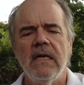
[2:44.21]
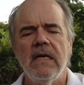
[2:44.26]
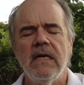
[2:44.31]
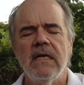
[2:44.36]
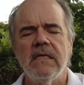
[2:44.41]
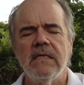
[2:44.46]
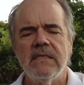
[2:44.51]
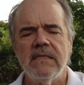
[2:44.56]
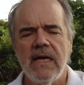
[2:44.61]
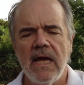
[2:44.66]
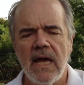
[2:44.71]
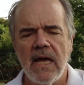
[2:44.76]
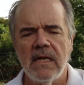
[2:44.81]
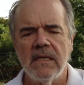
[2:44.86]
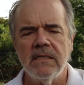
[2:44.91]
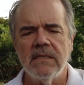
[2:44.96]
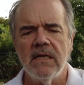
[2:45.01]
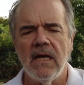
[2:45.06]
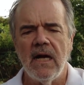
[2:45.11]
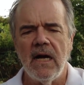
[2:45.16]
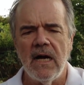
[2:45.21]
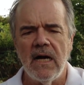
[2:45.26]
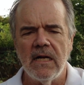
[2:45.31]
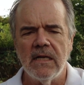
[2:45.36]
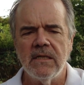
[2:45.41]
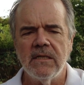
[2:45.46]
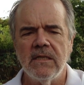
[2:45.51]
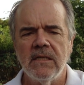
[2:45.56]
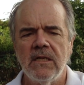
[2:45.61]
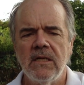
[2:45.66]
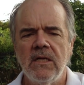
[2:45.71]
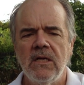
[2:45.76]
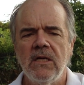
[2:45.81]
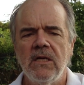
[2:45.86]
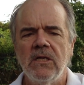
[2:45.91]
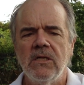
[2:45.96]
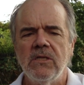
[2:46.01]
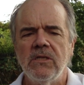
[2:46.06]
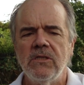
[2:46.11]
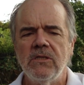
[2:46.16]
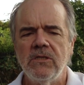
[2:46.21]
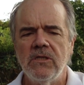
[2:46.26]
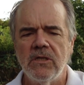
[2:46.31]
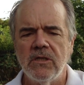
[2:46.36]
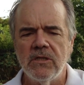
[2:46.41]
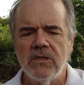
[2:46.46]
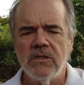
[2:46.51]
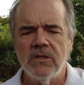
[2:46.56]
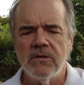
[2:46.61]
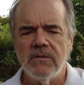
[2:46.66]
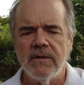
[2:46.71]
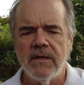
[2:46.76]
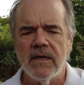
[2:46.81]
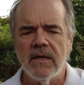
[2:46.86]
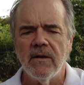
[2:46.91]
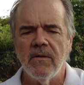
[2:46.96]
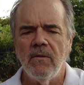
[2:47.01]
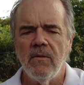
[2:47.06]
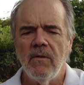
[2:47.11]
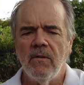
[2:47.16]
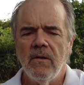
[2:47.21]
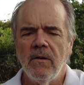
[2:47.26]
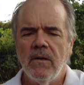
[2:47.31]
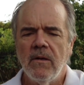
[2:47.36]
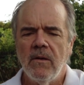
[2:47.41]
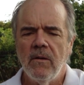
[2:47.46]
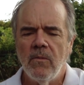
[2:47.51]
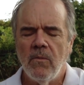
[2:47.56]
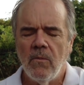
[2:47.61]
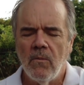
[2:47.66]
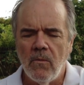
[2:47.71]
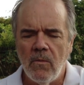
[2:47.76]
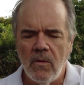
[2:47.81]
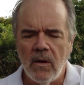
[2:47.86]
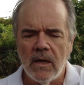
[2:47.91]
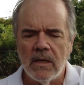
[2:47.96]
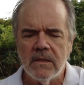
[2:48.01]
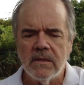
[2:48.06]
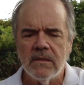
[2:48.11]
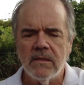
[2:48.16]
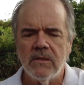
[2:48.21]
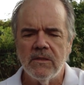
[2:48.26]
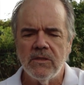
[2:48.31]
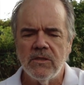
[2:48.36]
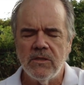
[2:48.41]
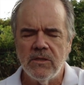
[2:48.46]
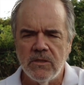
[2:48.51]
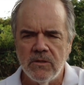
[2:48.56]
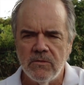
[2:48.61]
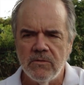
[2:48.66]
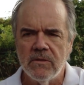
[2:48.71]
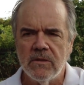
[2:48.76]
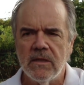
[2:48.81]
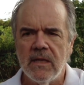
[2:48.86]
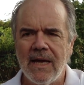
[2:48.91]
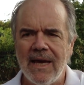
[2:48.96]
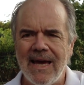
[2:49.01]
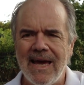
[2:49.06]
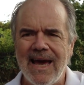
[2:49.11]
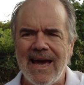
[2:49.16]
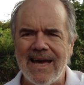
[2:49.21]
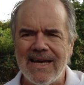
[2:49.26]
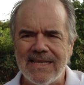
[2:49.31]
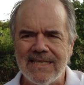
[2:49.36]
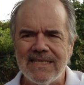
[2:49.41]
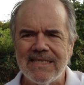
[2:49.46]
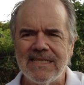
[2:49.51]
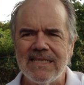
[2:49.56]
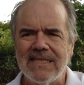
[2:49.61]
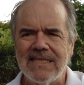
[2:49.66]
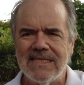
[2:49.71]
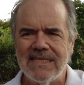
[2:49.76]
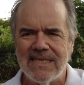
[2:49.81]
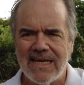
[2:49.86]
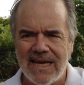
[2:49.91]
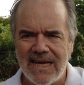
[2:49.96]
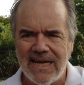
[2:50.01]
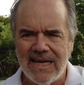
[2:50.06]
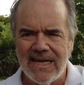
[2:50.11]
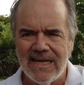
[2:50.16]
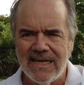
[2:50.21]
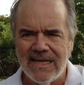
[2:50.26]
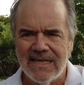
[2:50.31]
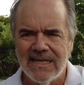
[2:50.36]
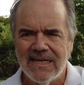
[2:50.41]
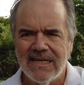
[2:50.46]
intent on nurturing what the student has to say.